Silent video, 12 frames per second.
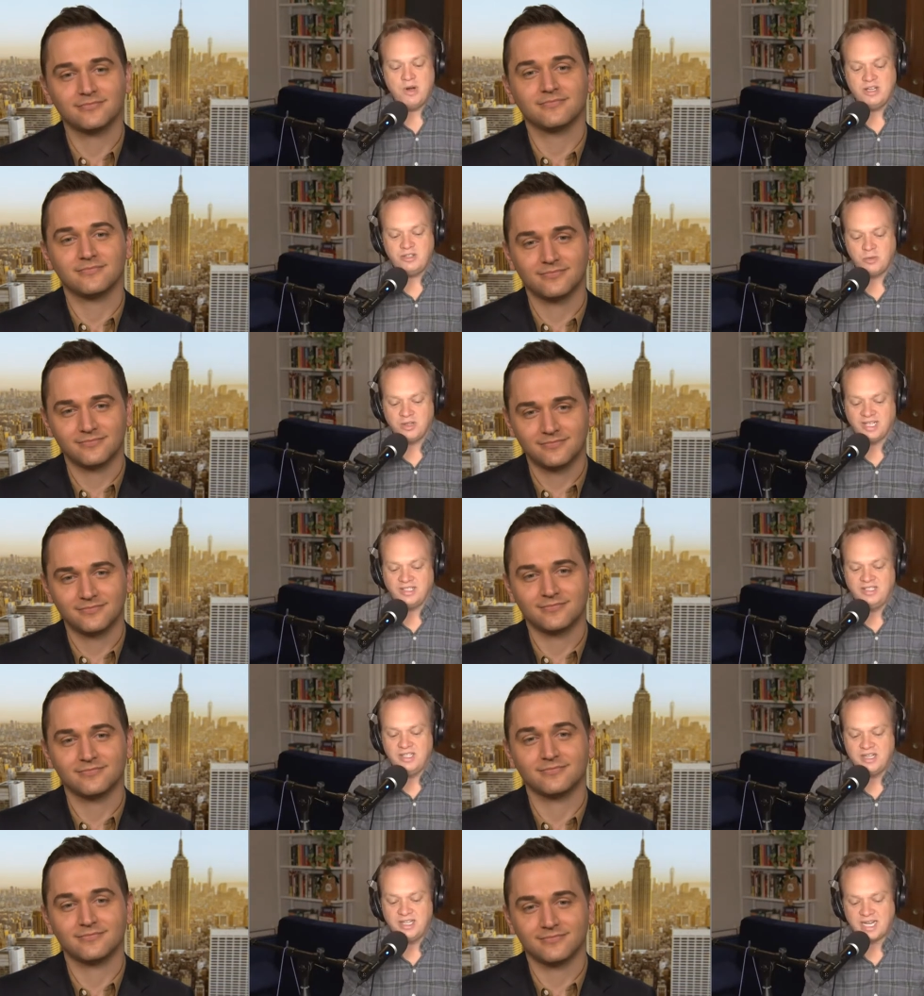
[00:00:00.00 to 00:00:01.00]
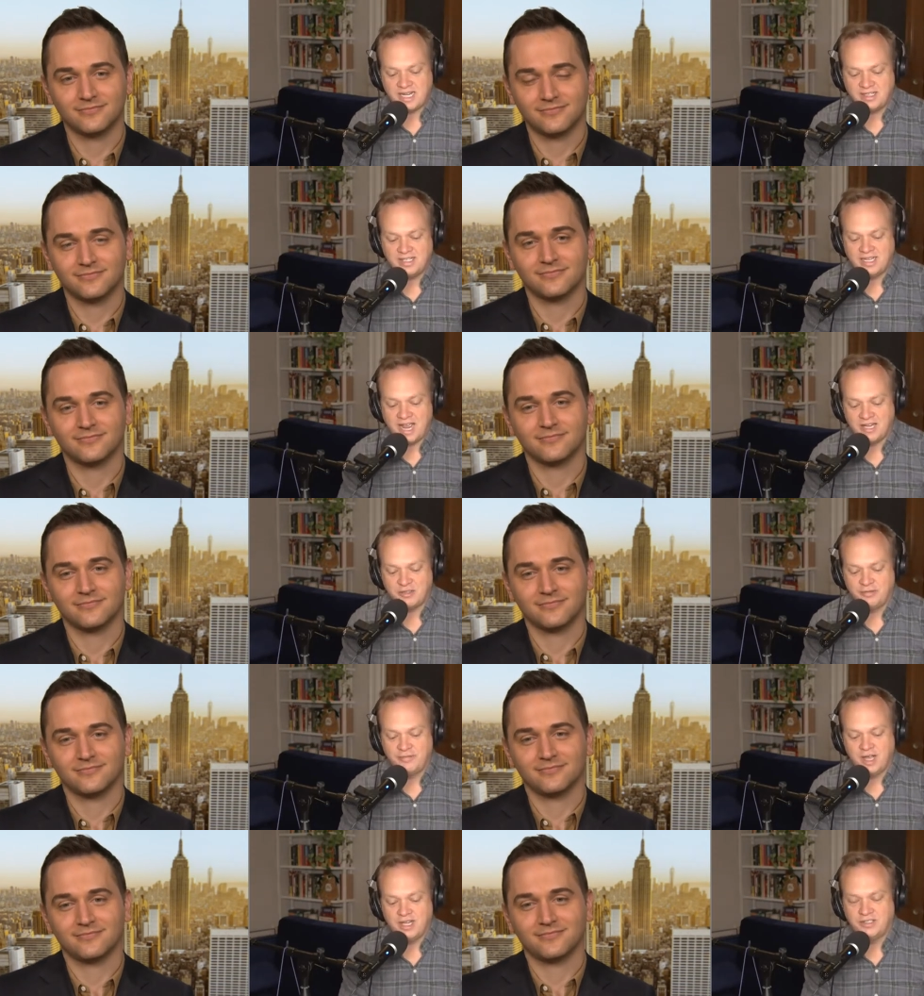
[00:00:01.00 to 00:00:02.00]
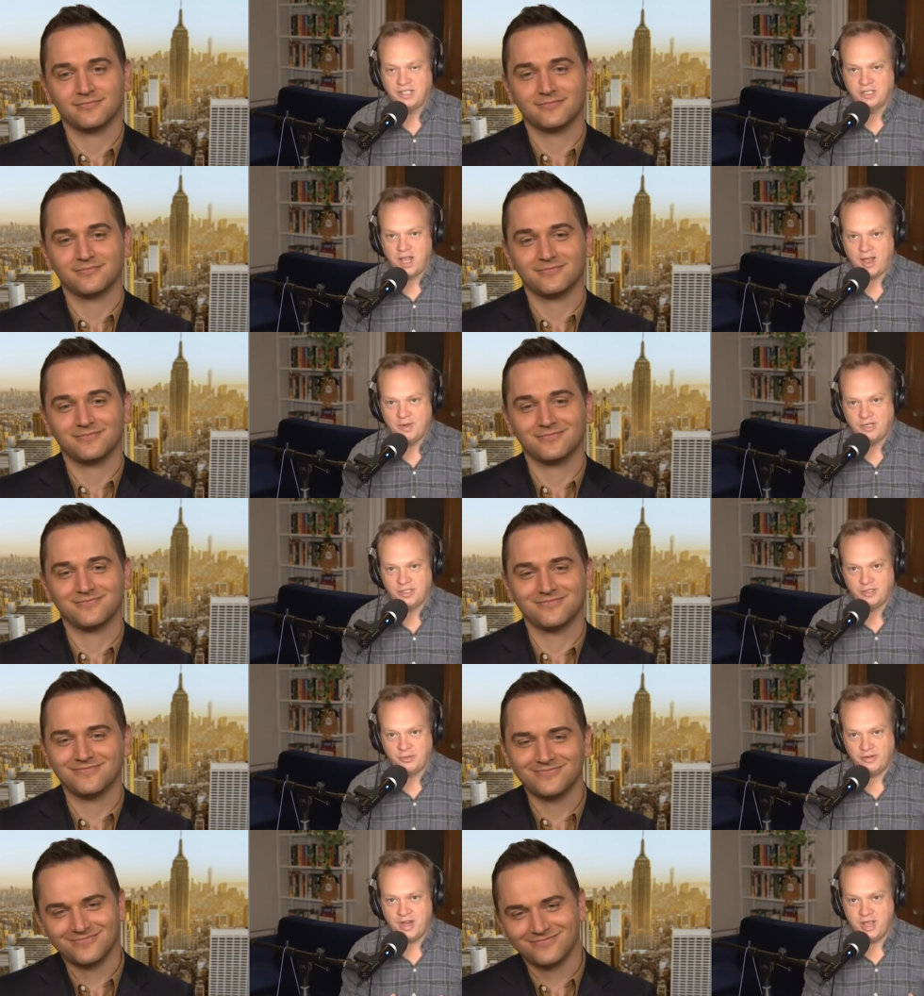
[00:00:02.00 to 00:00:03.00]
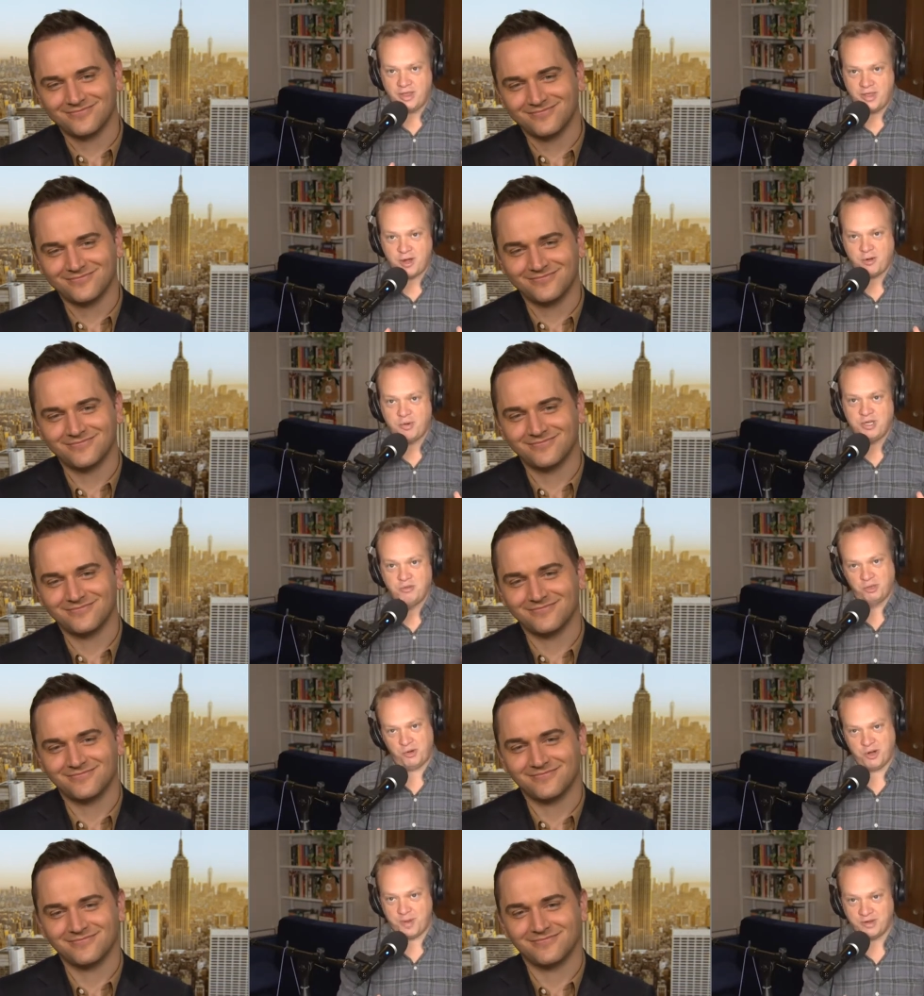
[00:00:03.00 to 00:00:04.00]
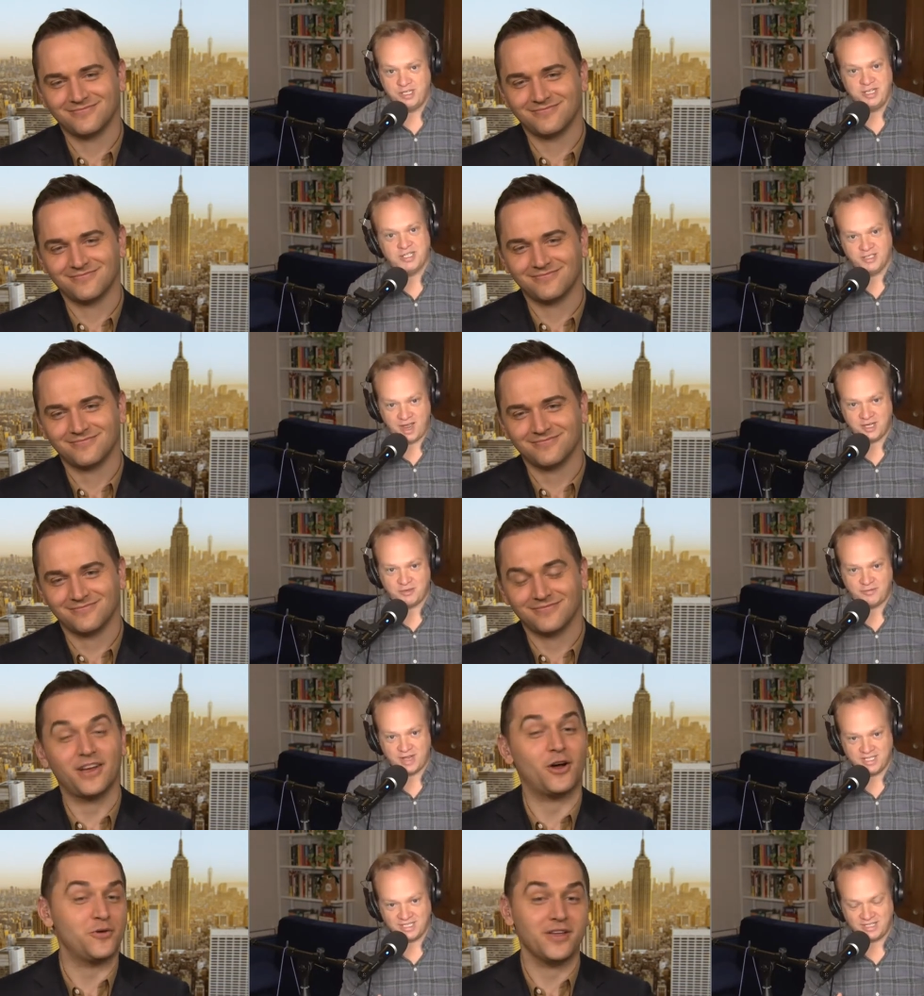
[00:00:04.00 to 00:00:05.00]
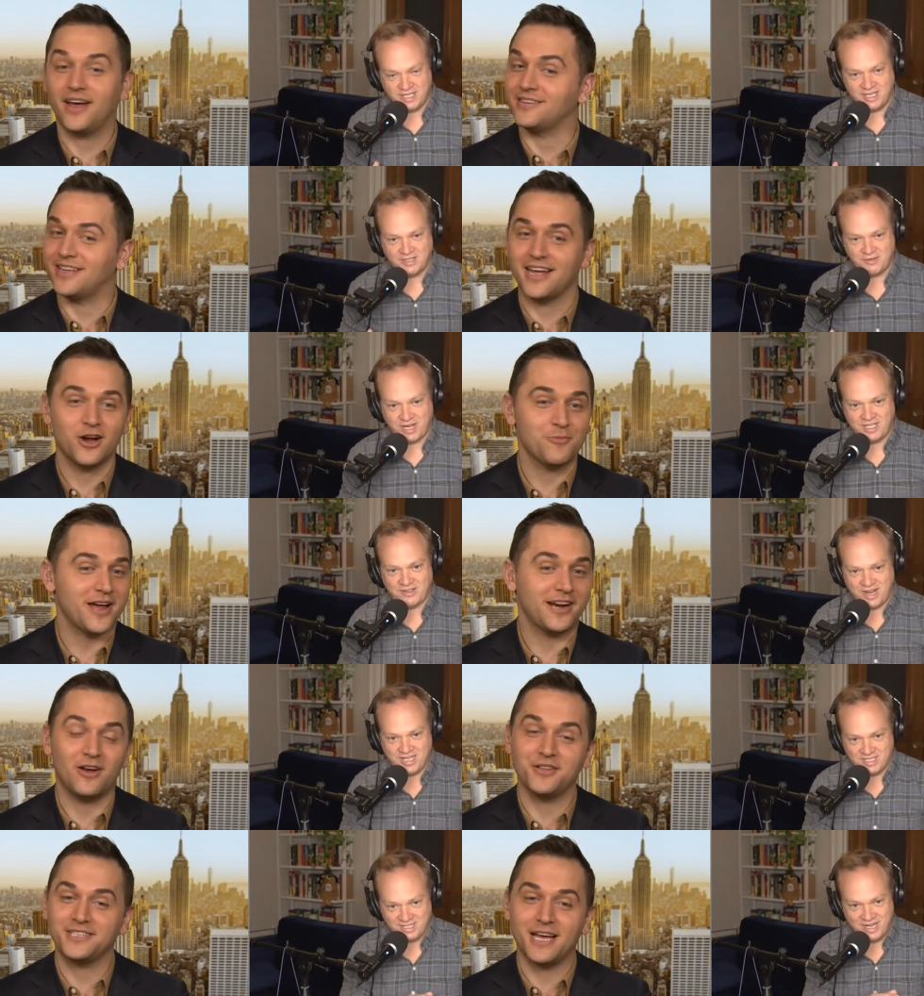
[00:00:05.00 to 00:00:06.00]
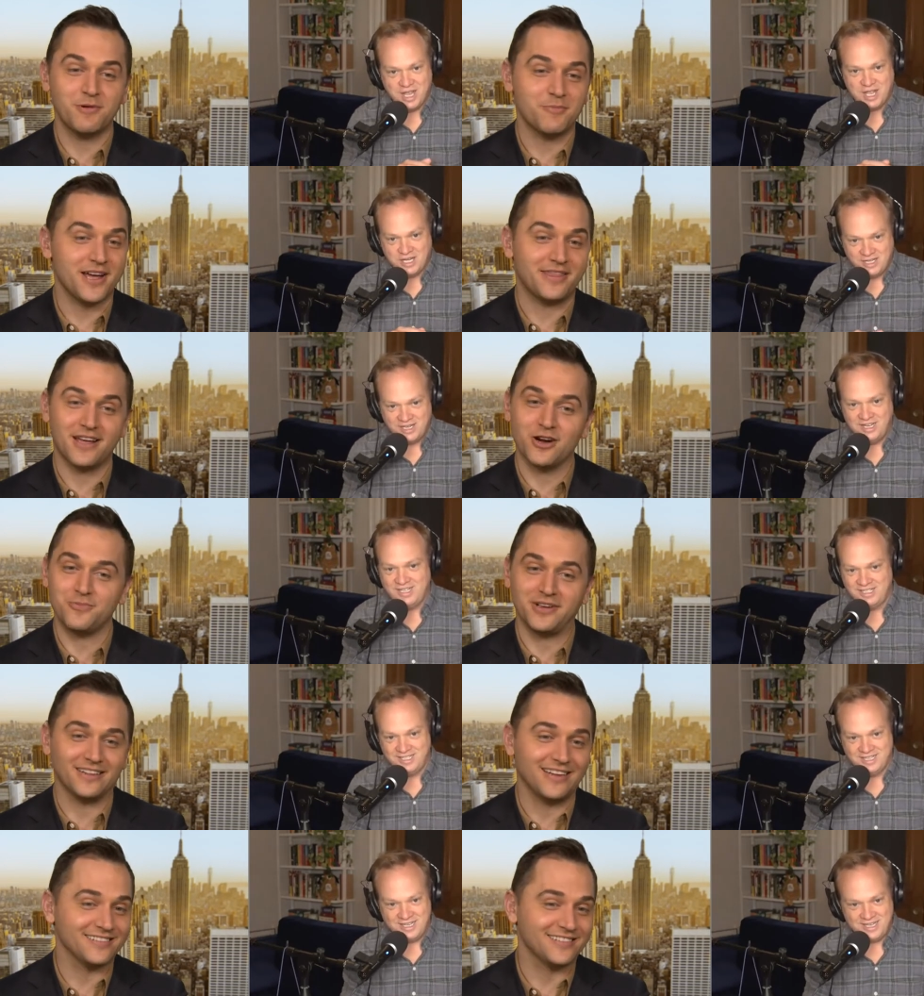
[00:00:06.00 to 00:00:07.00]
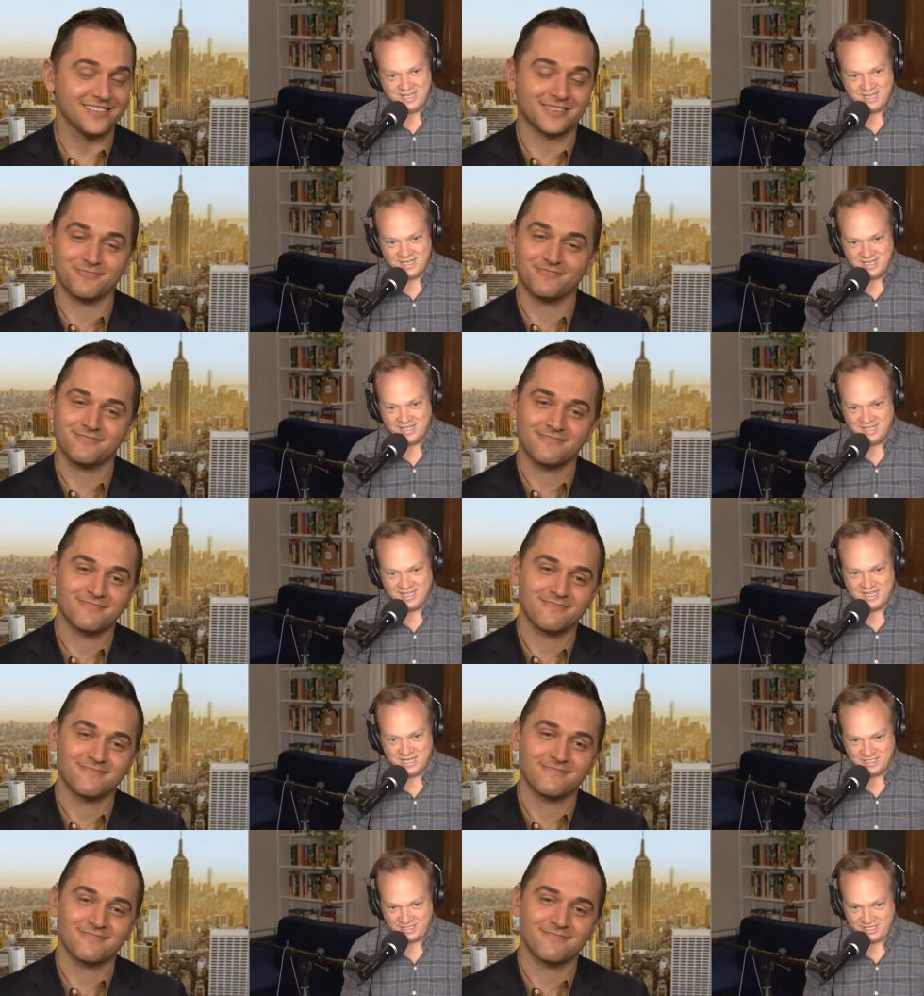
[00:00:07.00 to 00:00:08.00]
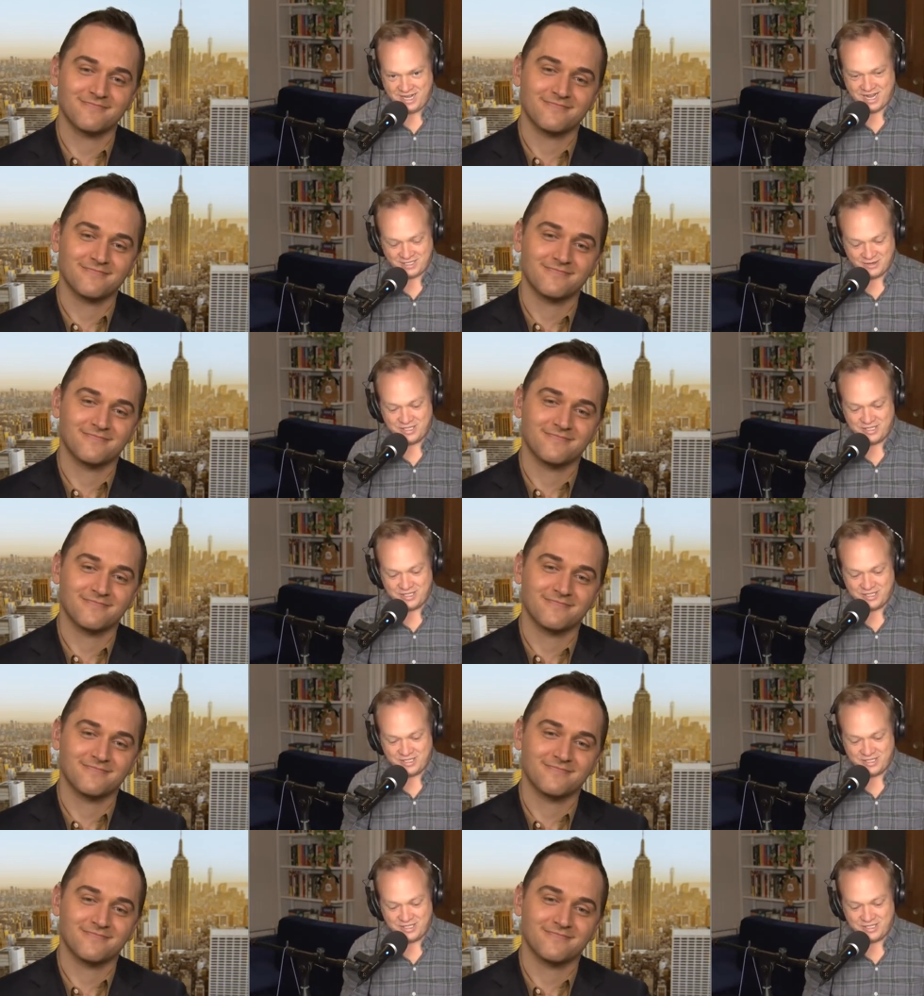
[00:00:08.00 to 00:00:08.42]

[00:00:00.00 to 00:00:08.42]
Speaker 1: to sort of like decatastrophize the climate issue. And in, therapy, you learn about decatastrophizing oh, things, yes. right? I hear Trying about it all the
Speaker 2: time in my therapy classes.
Speaker 1: Yeah, so